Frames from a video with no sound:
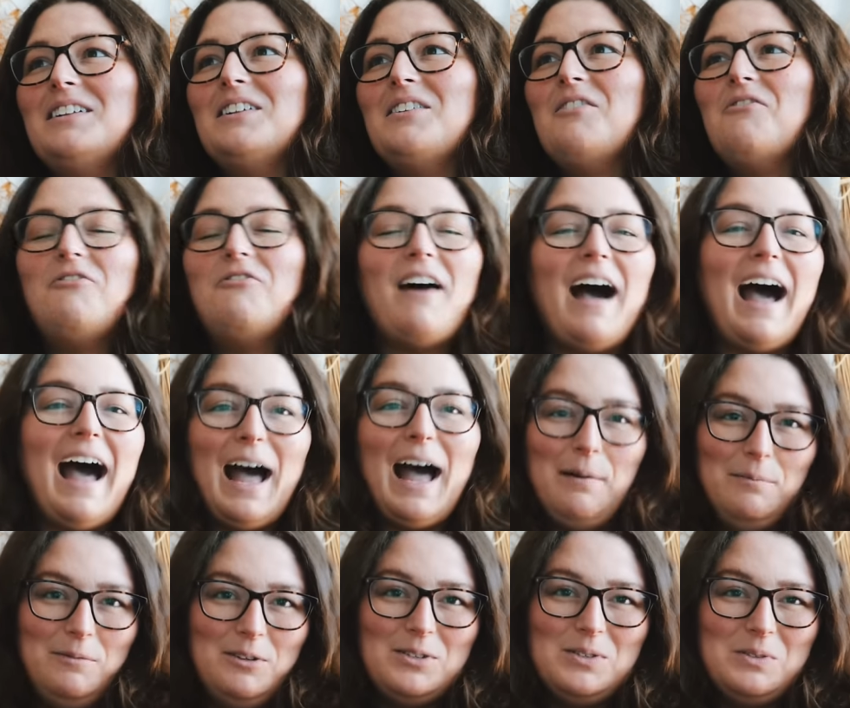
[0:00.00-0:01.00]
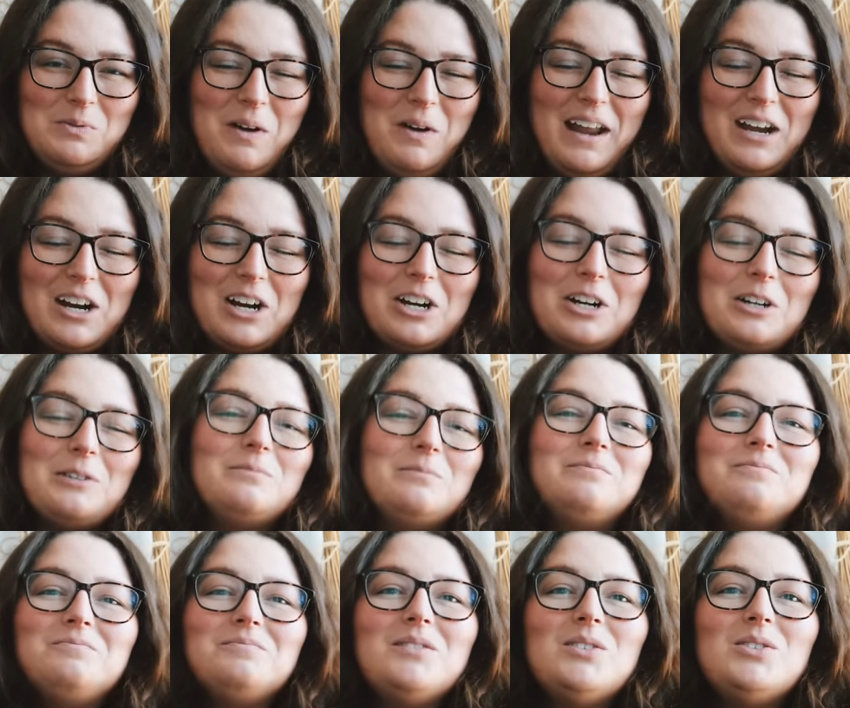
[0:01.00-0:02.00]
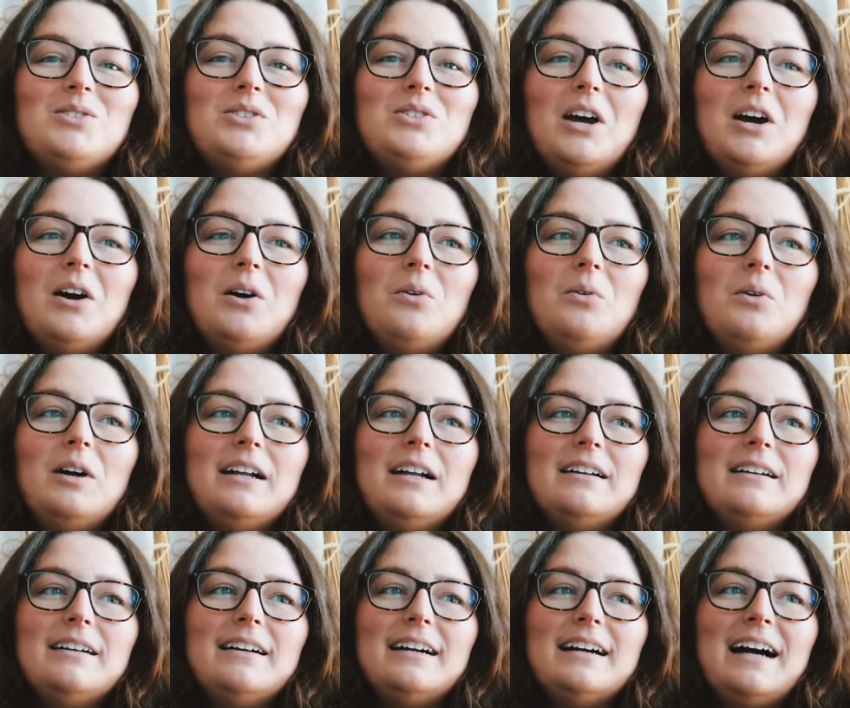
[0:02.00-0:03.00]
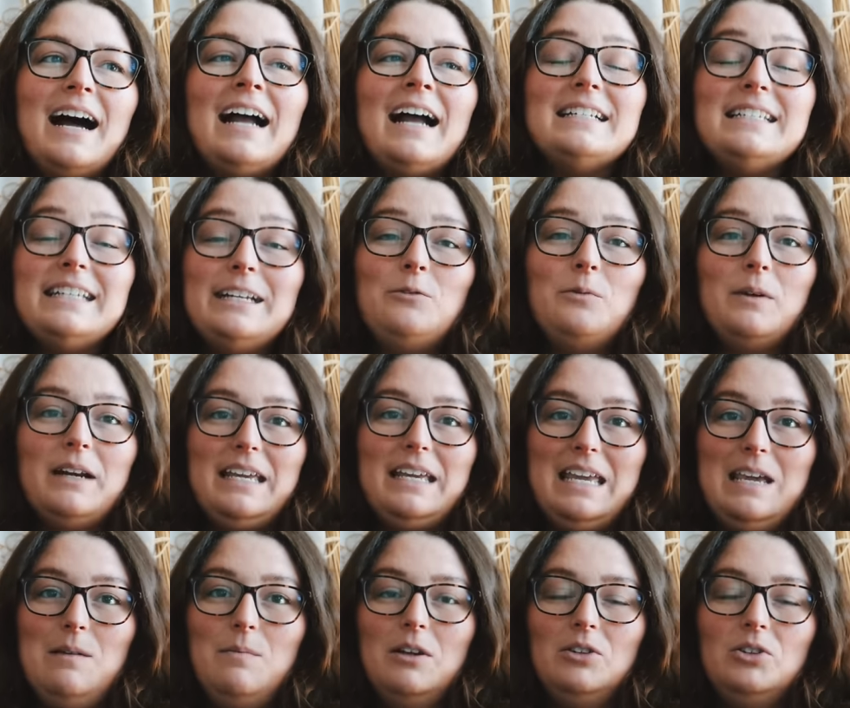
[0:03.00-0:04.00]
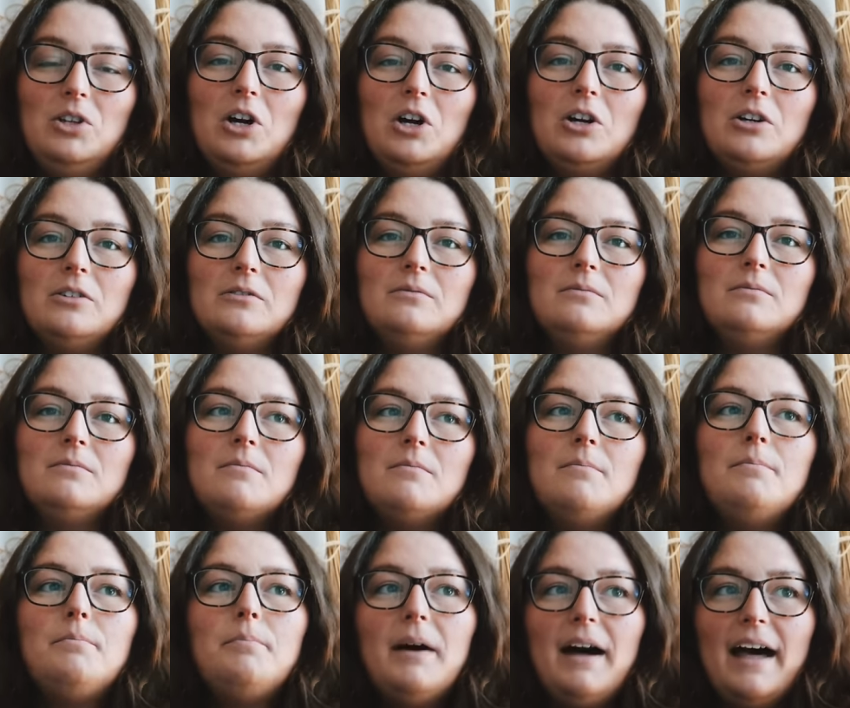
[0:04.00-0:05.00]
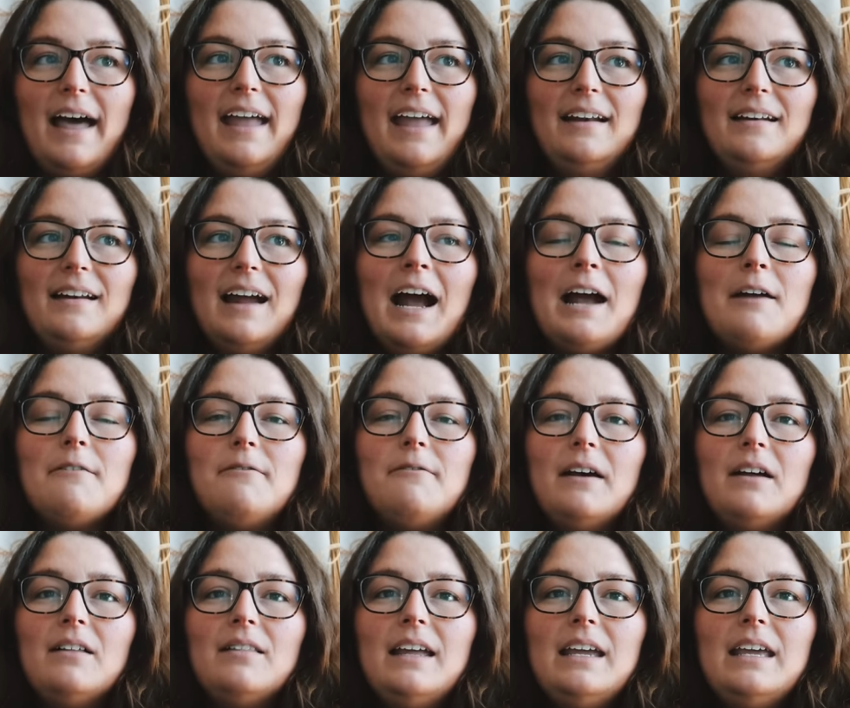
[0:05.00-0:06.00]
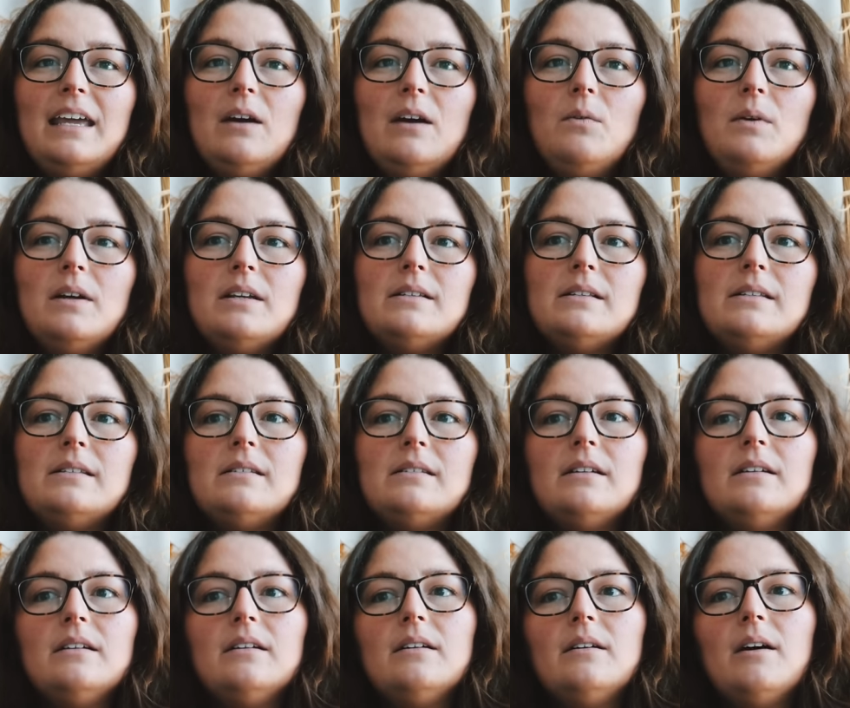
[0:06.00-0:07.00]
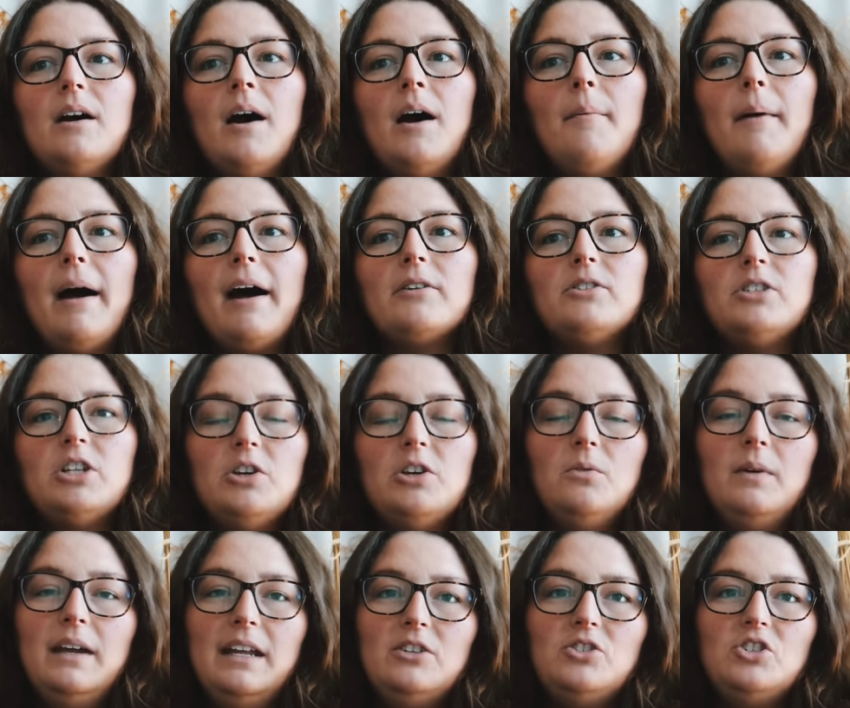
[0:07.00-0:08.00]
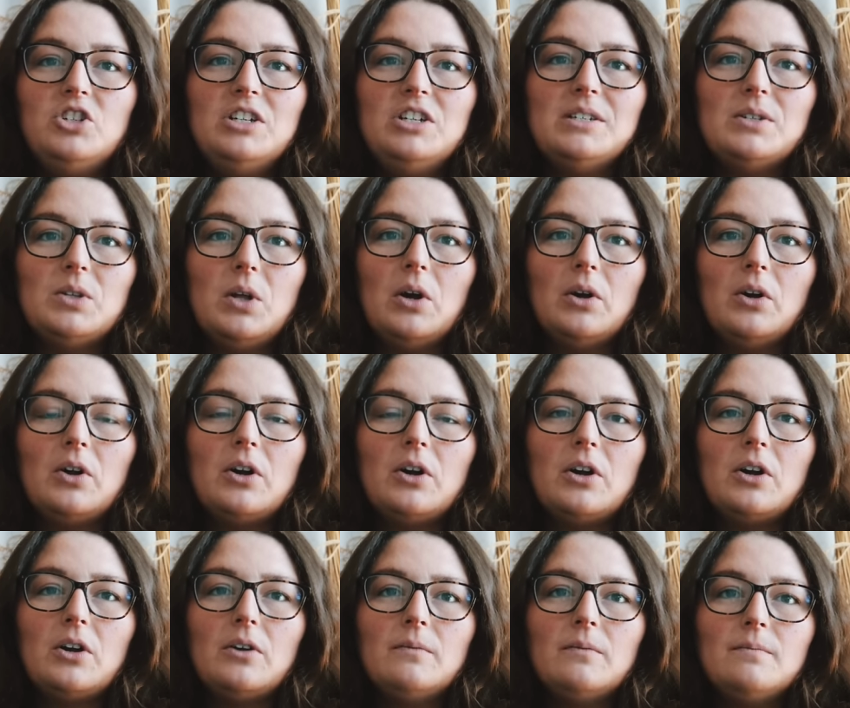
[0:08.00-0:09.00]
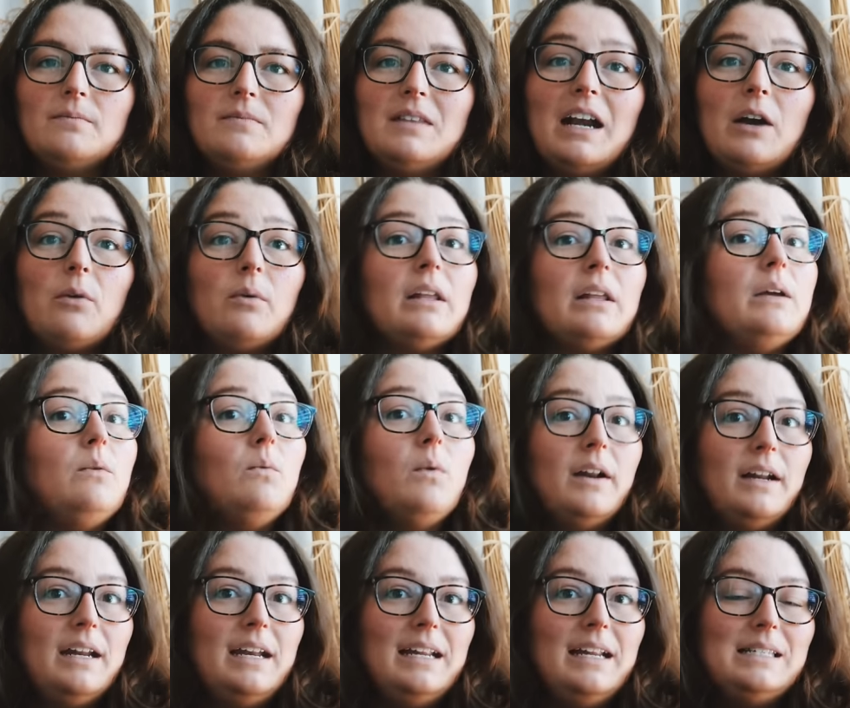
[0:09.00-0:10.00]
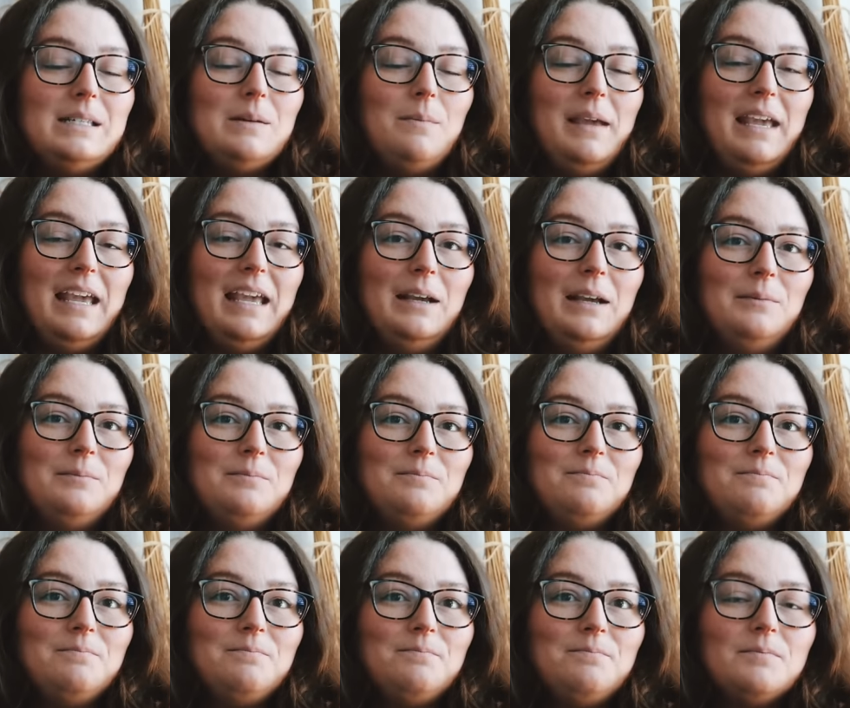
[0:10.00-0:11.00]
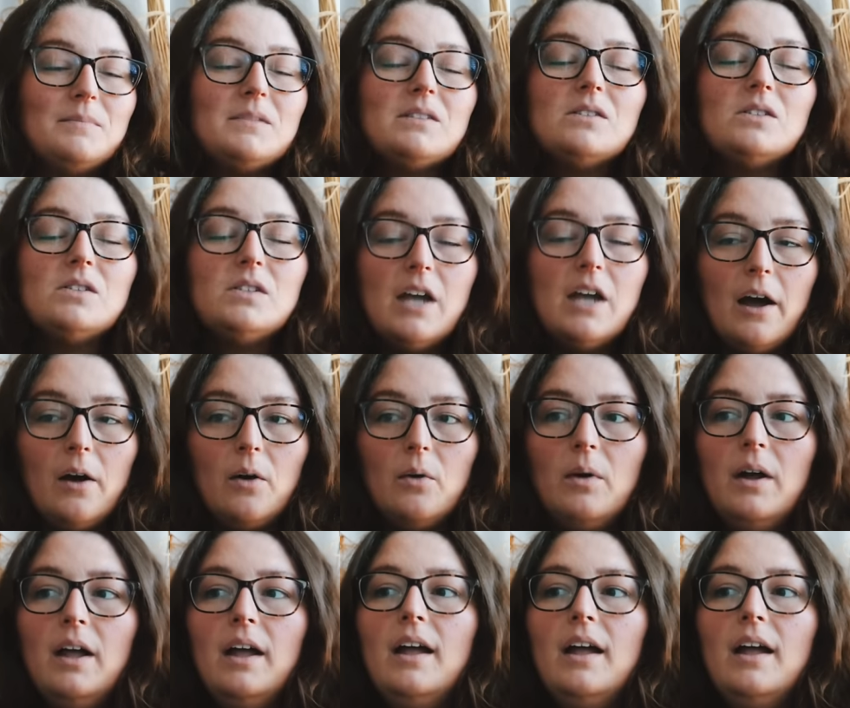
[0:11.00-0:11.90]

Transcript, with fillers: vibe to sweater. So I did want to keep it long, but I felt like it was about 2 inches longer than I really wanted it to be. So